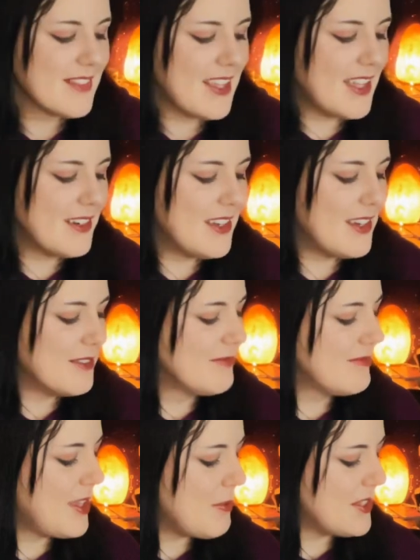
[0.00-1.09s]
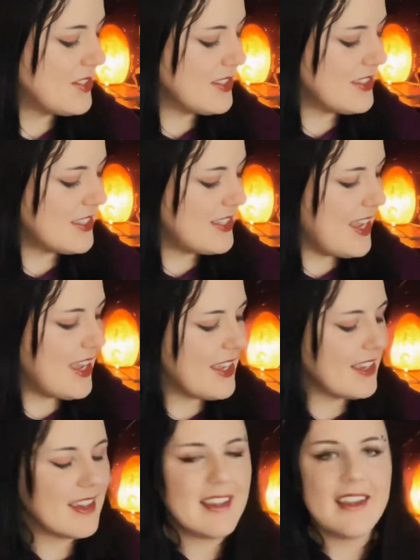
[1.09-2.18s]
I don't know. Maybe it's just the day.